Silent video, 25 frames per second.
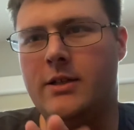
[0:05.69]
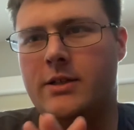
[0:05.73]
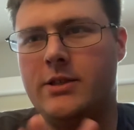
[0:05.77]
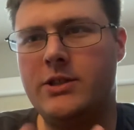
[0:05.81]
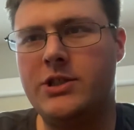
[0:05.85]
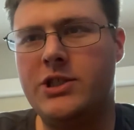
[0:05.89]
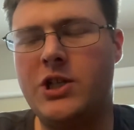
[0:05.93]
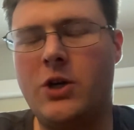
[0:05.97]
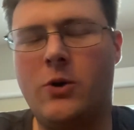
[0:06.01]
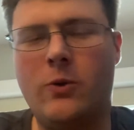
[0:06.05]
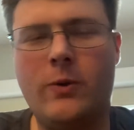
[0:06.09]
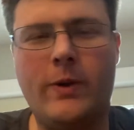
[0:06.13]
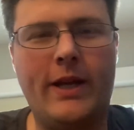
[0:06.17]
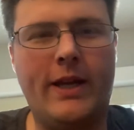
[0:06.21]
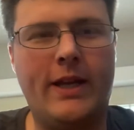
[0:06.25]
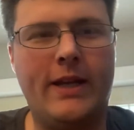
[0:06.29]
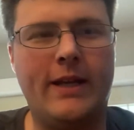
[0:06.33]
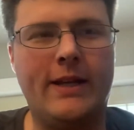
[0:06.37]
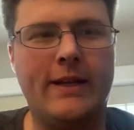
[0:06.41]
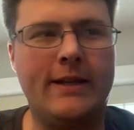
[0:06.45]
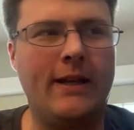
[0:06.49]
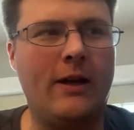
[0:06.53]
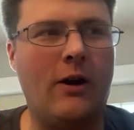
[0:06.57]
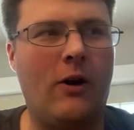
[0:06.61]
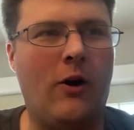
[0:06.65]

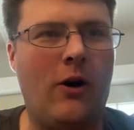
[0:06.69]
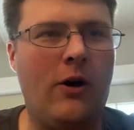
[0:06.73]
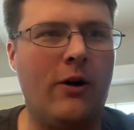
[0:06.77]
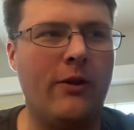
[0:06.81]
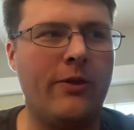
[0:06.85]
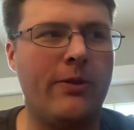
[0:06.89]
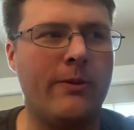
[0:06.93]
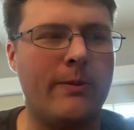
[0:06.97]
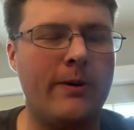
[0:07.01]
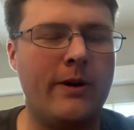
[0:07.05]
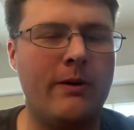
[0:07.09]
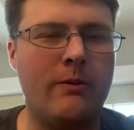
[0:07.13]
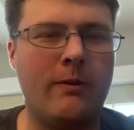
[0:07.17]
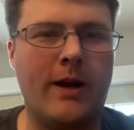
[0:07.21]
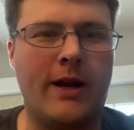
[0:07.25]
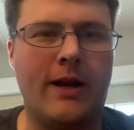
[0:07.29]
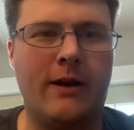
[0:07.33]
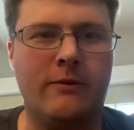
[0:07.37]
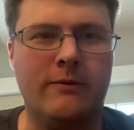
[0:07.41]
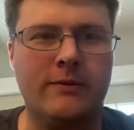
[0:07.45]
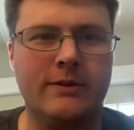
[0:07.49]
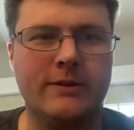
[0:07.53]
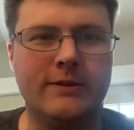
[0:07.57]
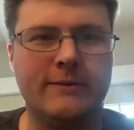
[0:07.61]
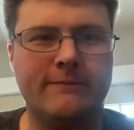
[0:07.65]
Choking all three
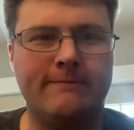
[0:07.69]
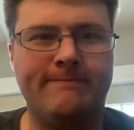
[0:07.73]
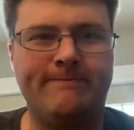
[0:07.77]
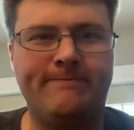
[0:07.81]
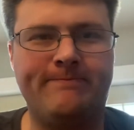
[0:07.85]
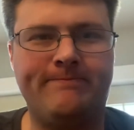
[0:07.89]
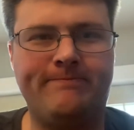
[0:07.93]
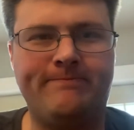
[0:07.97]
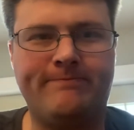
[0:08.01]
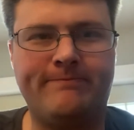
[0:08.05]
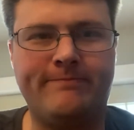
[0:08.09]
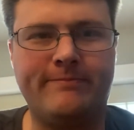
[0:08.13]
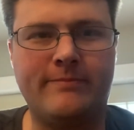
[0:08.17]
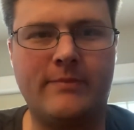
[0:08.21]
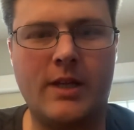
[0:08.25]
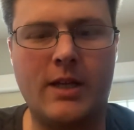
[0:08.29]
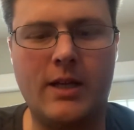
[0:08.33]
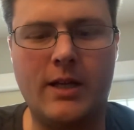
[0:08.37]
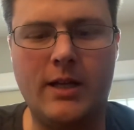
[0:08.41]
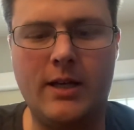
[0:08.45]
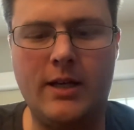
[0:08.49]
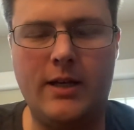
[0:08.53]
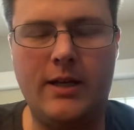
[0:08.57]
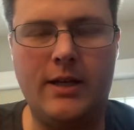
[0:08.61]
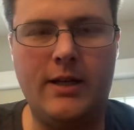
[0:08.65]
rounds.
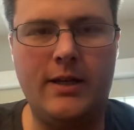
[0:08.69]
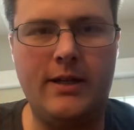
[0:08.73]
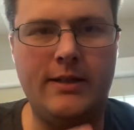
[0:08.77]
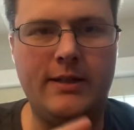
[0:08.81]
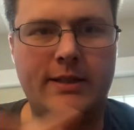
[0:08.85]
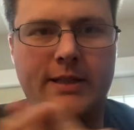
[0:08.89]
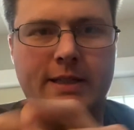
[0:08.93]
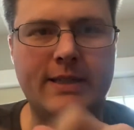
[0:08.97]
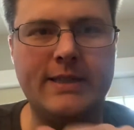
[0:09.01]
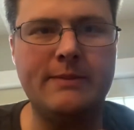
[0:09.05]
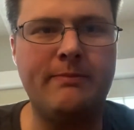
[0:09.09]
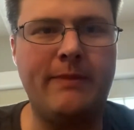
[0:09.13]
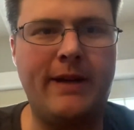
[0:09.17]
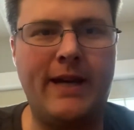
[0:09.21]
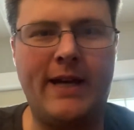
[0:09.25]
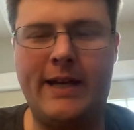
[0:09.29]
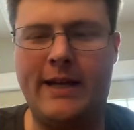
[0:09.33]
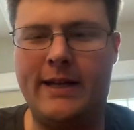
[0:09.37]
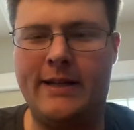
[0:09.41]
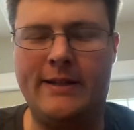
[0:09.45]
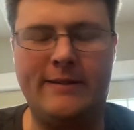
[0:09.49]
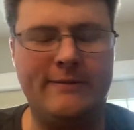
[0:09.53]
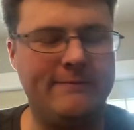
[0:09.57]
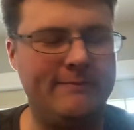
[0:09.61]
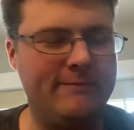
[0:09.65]
This
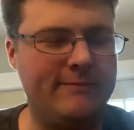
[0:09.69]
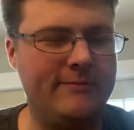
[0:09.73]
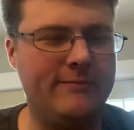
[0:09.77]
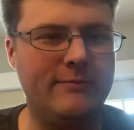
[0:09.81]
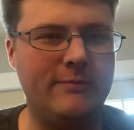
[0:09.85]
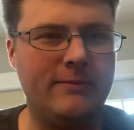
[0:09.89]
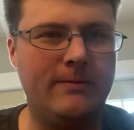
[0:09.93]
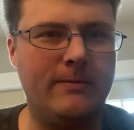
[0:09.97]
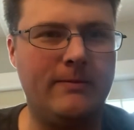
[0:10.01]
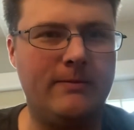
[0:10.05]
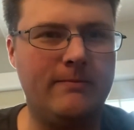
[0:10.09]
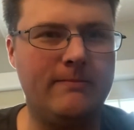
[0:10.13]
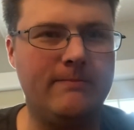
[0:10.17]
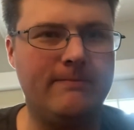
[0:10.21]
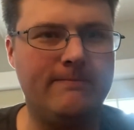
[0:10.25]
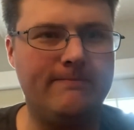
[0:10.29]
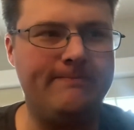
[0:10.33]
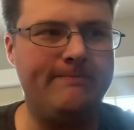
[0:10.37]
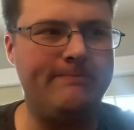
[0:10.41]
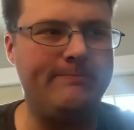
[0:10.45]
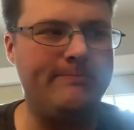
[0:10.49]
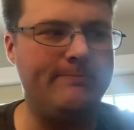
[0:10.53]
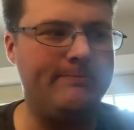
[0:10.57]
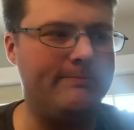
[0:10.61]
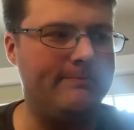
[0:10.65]
man
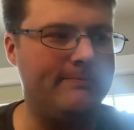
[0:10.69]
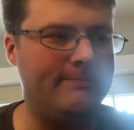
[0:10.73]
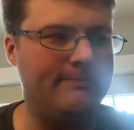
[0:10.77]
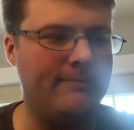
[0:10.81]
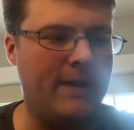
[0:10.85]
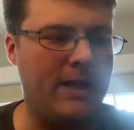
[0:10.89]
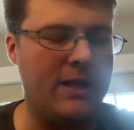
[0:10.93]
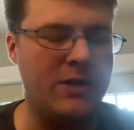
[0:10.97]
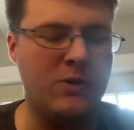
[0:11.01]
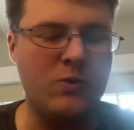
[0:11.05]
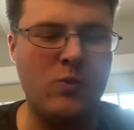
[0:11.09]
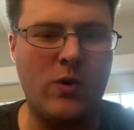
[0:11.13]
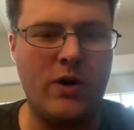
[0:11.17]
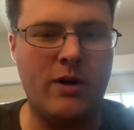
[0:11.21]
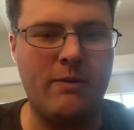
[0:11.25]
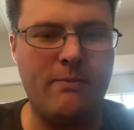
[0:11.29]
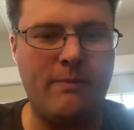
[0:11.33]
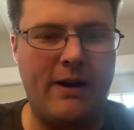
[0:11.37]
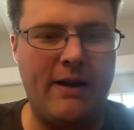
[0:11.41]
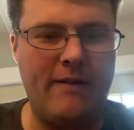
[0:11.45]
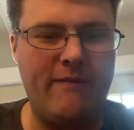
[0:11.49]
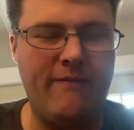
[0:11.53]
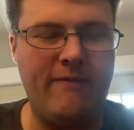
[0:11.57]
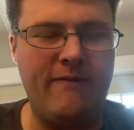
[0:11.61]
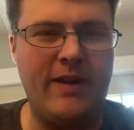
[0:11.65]
is one of
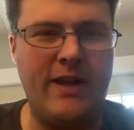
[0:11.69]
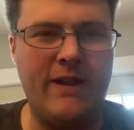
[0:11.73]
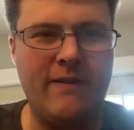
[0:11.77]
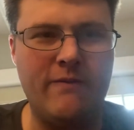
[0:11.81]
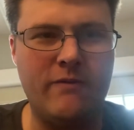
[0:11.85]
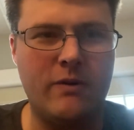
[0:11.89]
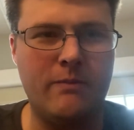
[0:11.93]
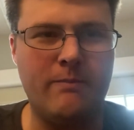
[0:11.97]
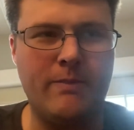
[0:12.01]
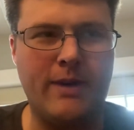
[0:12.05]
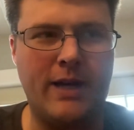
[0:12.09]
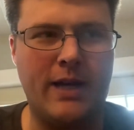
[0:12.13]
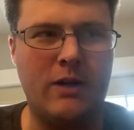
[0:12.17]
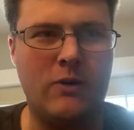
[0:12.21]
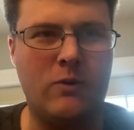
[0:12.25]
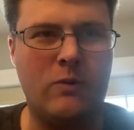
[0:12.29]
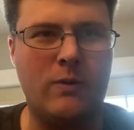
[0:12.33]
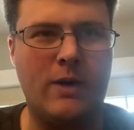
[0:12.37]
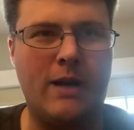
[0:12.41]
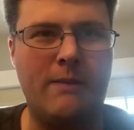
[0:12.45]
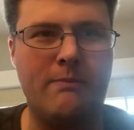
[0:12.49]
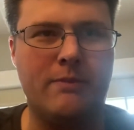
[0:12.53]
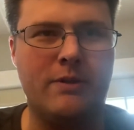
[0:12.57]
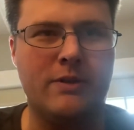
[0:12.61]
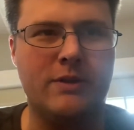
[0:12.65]
my favorite battle
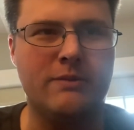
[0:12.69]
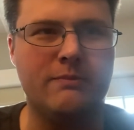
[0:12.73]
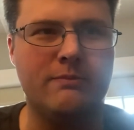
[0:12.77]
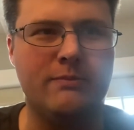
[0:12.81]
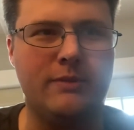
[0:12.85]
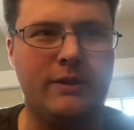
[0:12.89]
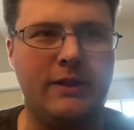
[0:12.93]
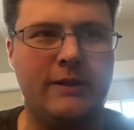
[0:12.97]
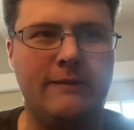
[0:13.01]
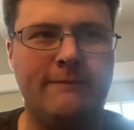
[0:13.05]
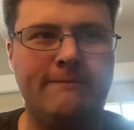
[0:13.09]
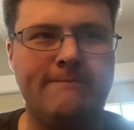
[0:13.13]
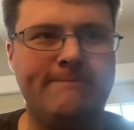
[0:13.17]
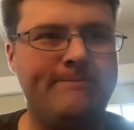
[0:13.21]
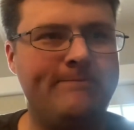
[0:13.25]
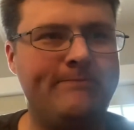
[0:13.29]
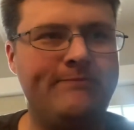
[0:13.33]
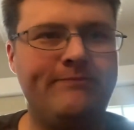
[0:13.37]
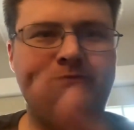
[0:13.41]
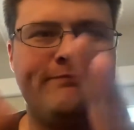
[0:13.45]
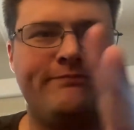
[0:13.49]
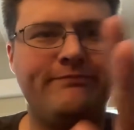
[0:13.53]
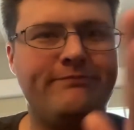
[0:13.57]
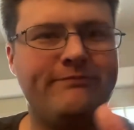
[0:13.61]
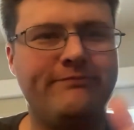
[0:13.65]
rappers, but
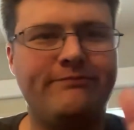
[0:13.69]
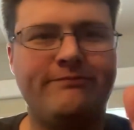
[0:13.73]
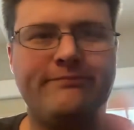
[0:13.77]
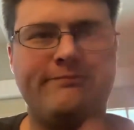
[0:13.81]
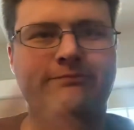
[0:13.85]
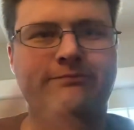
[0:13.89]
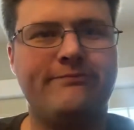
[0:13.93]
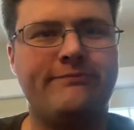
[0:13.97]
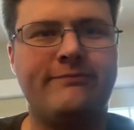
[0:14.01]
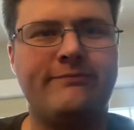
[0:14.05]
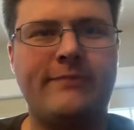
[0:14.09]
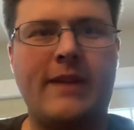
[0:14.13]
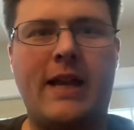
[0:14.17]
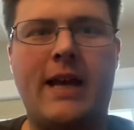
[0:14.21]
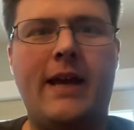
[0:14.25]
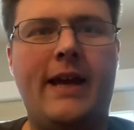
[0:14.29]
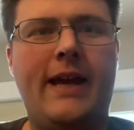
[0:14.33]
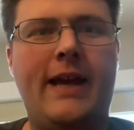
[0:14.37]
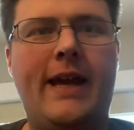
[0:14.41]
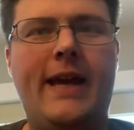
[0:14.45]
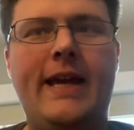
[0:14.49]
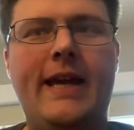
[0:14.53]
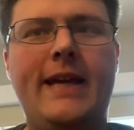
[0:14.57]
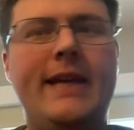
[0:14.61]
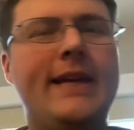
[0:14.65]

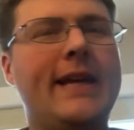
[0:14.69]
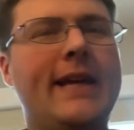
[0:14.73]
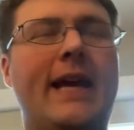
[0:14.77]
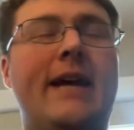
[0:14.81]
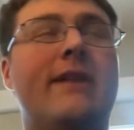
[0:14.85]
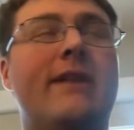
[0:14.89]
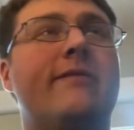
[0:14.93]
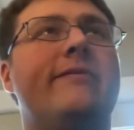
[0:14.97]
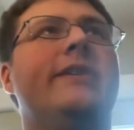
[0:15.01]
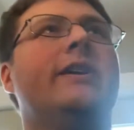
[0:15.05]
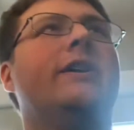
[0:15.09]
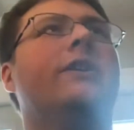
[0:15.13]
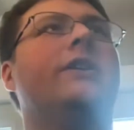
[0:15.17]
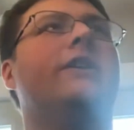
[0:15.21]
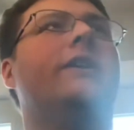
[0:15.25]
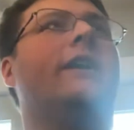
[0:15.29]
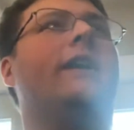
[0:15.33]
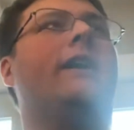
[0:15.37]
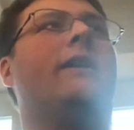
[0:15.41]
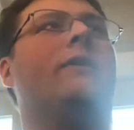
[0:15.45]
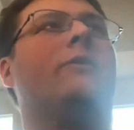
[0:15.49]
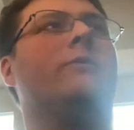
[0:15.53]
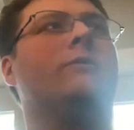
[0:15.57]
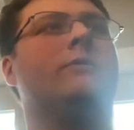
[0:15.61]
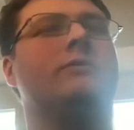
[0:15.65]
he can't figure it
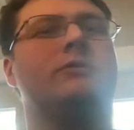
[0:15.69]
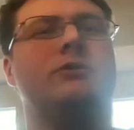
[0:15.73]
out.